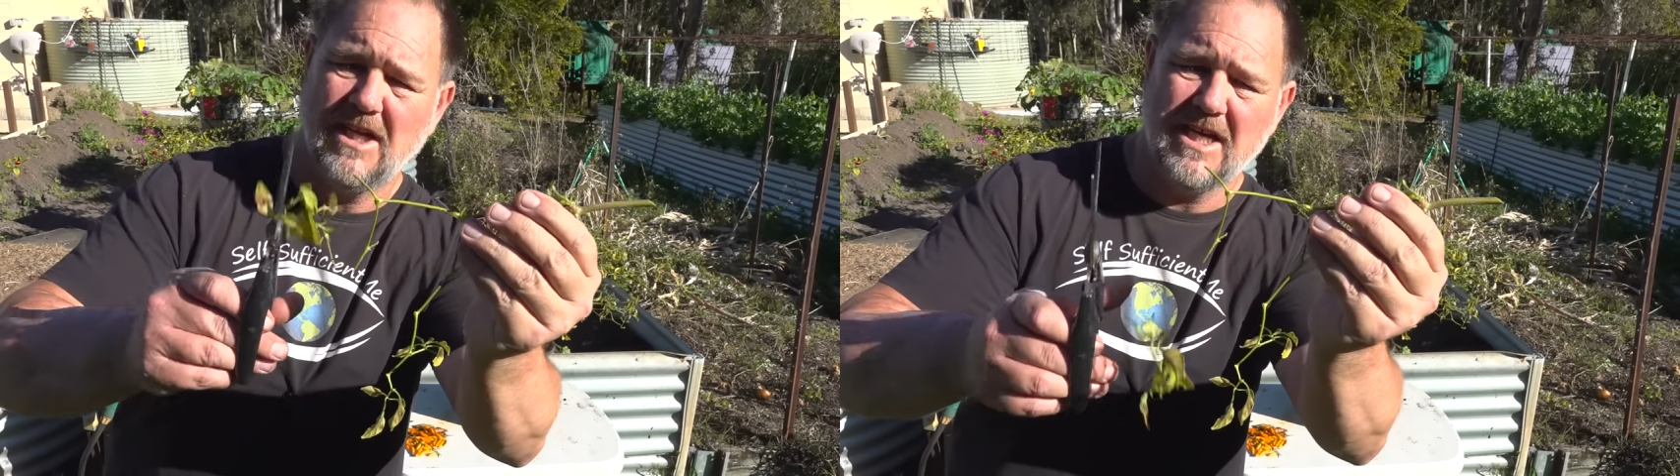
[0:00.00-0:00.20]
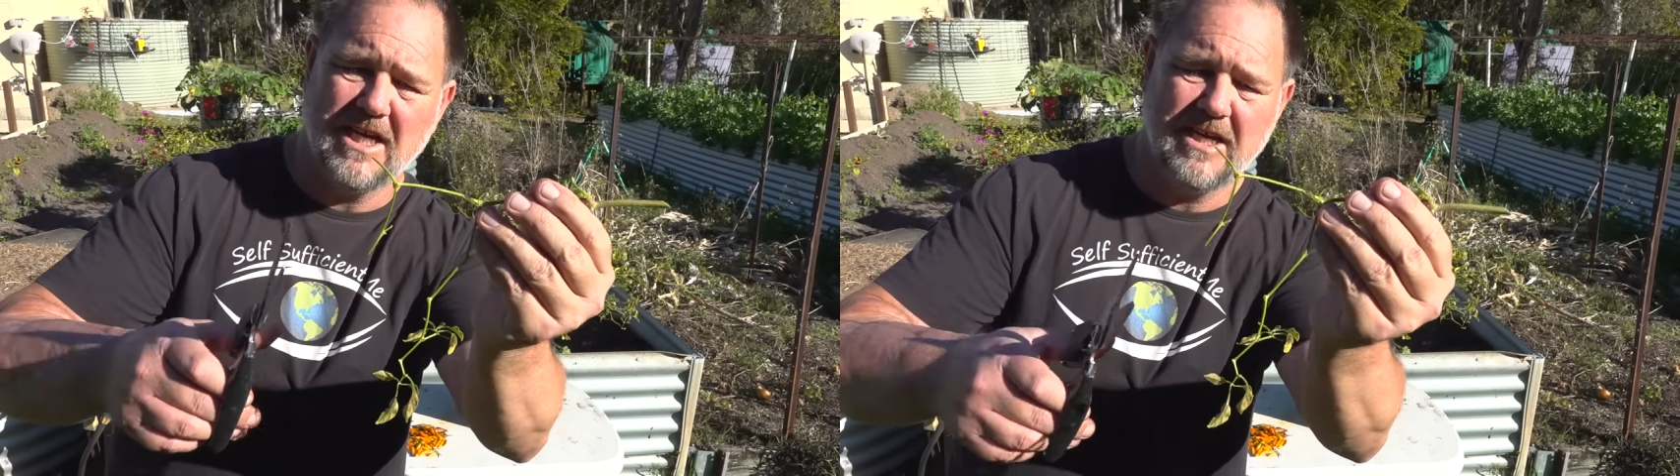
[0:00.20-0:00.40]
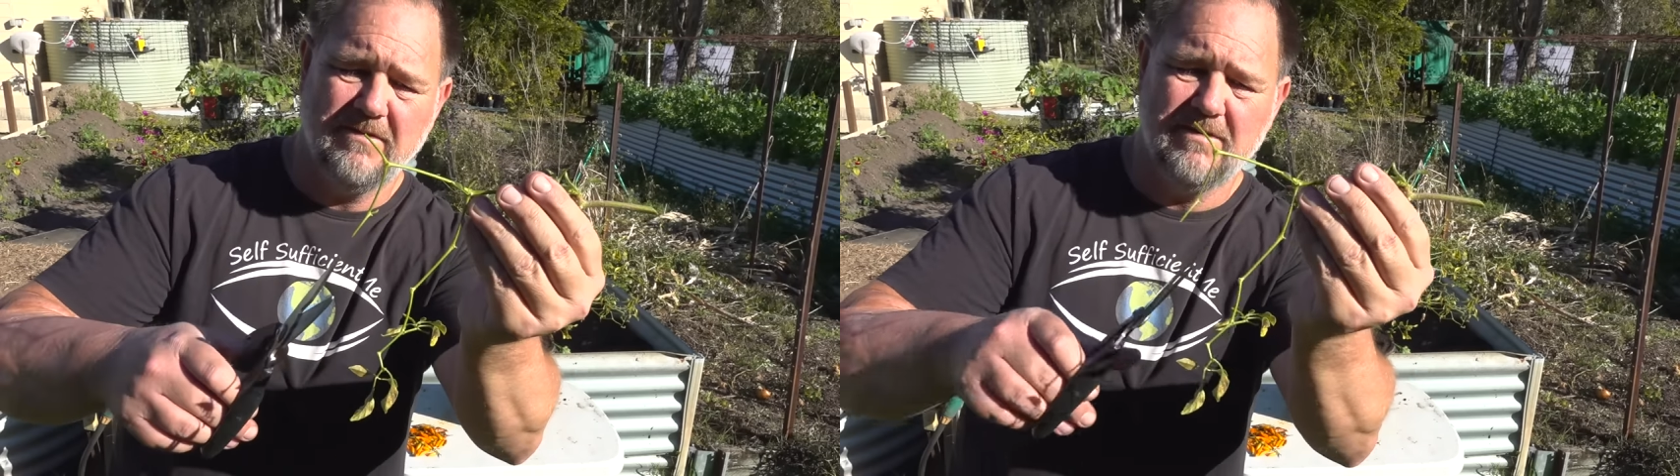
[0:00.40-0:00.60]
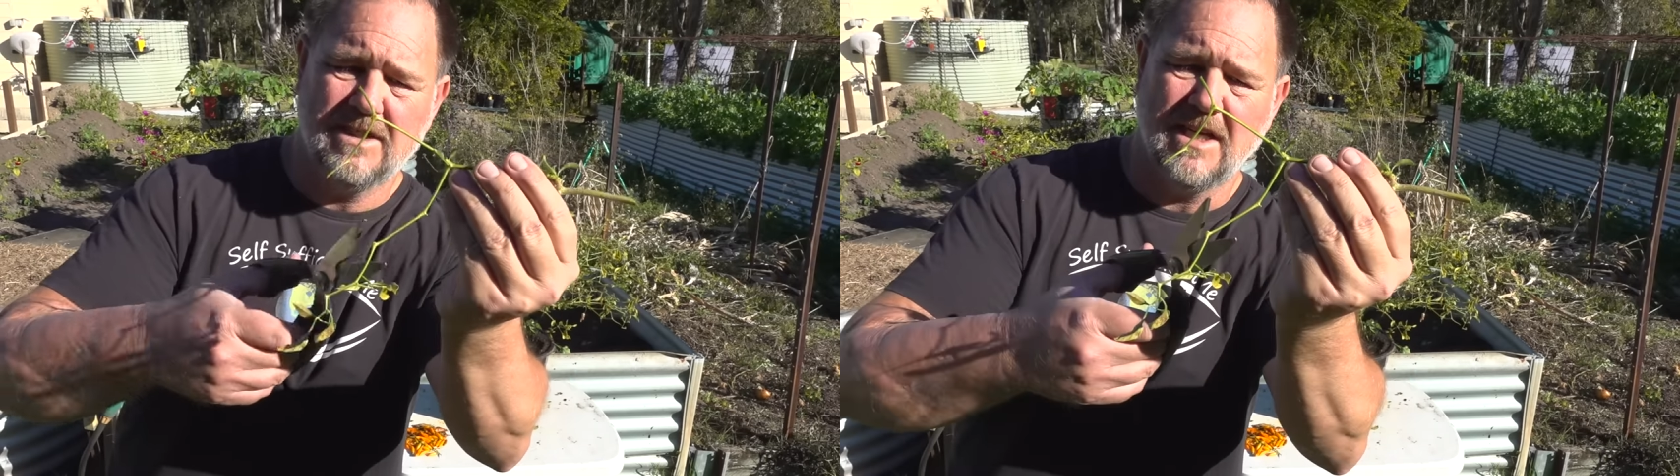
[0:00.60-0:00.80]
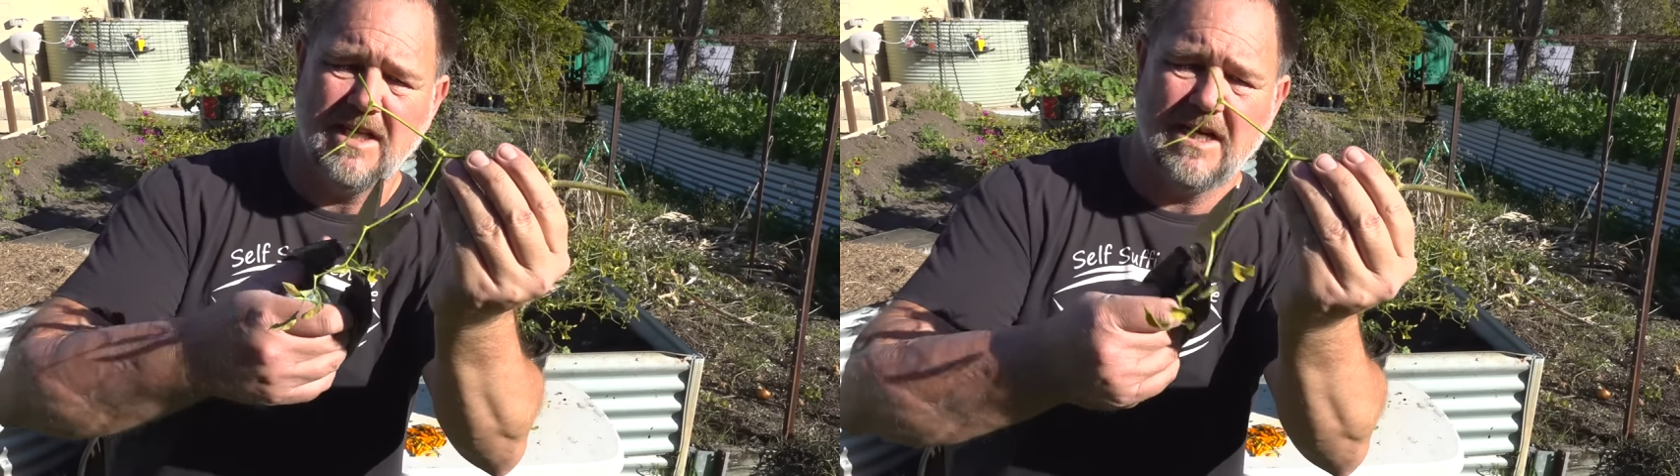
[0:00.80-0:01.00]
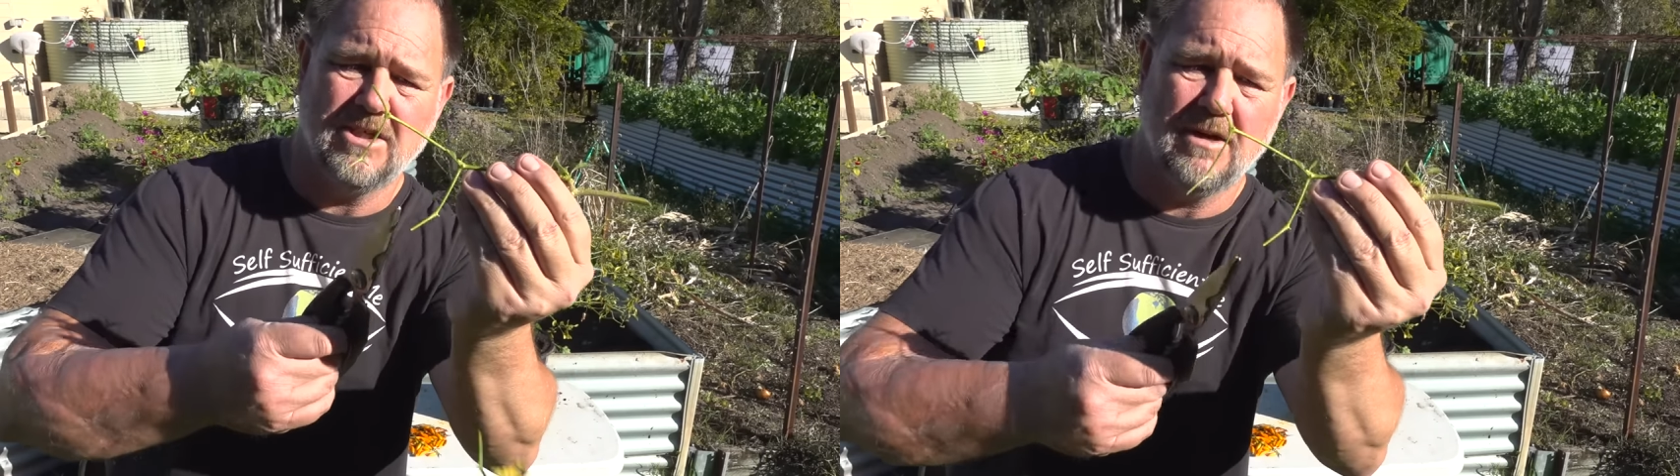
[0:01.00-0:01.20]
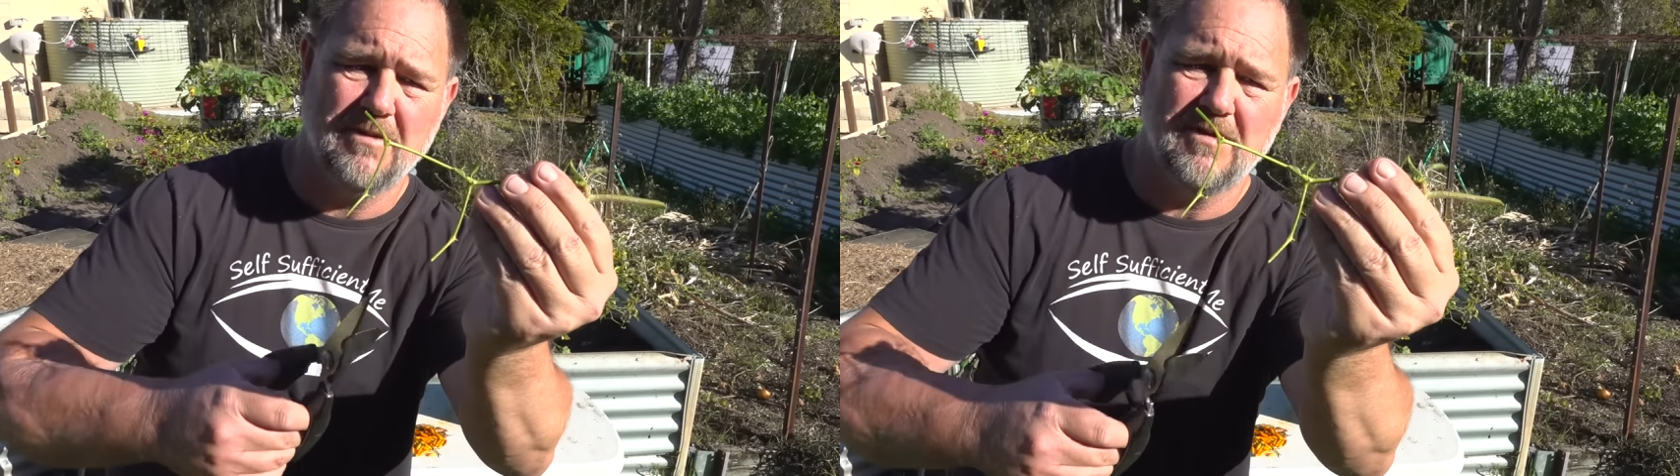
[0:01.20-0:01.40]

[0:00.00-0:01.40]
leaves and that type of